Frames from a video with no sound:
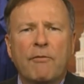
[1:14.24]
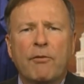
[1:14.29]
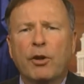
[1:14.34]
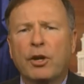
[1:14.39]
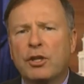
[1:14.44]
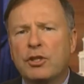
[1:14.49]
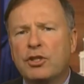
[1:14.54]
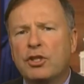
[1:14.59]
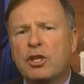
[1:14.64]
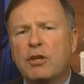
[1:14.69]
For
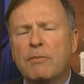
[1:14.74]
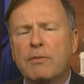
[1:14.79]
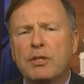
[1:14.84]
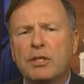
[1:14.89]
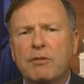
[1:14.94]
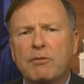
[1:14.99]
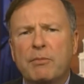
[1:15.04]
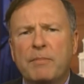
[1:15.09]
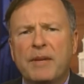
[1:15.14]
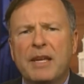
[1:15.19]

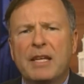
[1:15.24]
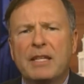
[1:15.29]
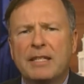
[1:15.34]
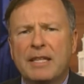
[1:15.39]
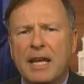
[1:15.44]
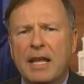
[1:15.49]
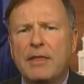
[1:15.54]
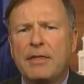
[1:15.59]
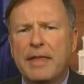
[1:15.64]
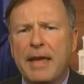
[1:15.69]
consumers, it would be a
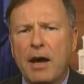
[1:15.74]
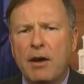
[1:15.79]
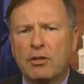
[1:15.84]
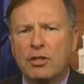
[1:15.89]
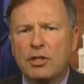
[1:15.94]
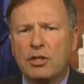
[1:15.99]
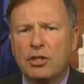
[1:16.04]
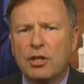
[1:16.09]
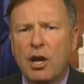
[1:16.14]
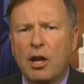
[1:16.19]

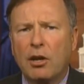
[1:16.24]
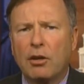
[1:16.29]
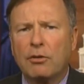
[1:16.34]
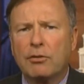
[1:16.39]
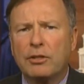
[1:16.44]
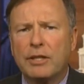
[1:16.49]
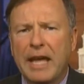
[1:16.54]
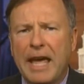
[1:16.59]
$10,000